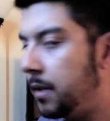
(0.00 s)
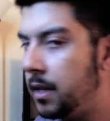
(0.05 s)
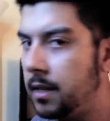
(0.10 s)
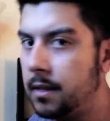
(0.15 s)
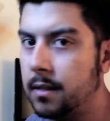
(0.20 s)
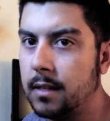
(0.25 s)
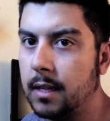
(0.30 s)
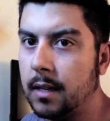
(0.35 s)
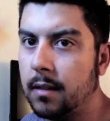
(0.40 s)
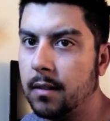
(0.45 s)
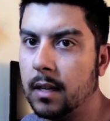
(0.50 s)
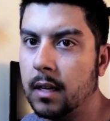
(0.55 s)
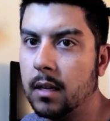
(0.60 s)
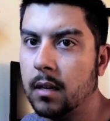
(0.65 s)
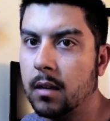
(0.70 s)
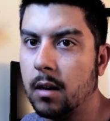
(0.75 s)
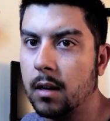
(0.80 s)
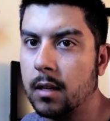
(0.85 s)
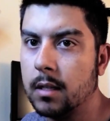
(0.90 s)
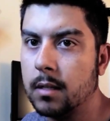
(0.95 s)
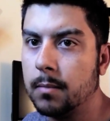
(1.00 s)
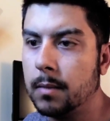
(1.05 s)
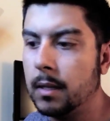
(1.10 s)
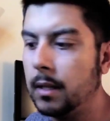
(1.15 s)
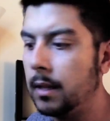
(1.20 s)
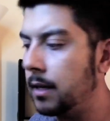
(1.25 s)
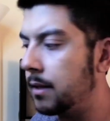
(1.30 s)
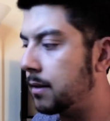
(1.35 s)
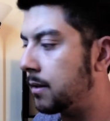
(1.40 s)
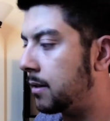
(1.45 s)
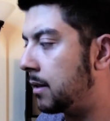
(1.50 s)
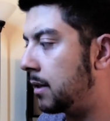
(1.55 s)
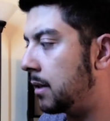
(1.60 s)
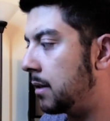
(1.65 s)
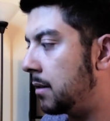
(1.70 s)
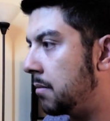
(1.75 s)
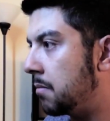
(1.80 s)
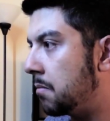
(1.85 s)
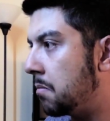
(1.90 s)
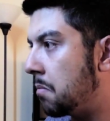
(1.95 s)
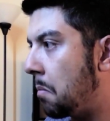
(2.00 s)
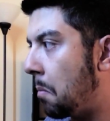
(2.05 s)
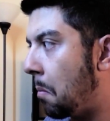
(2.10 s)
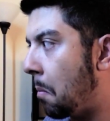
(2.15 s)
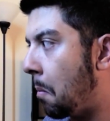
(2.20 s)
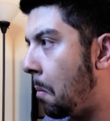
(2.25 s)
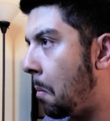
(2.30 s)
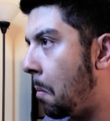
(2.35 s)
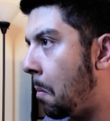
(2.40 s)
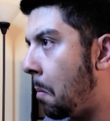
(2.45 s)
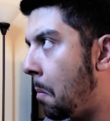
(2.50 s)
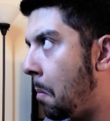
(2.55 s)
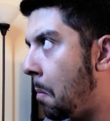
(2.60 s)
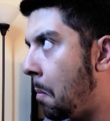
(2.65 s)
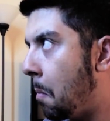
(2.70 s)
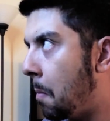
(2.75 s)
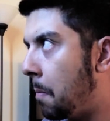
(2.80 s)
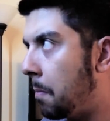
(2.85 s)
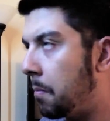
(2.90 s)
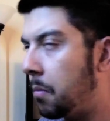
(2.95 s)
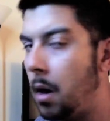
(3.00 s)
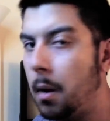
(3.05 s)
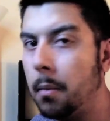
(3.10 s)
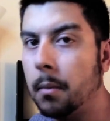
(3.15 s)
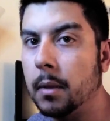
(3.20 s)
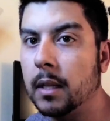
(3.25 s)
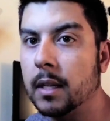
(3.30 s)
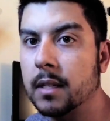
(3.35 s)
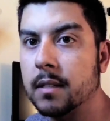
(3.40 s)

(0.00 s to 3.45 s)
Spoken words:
this I think cost me probably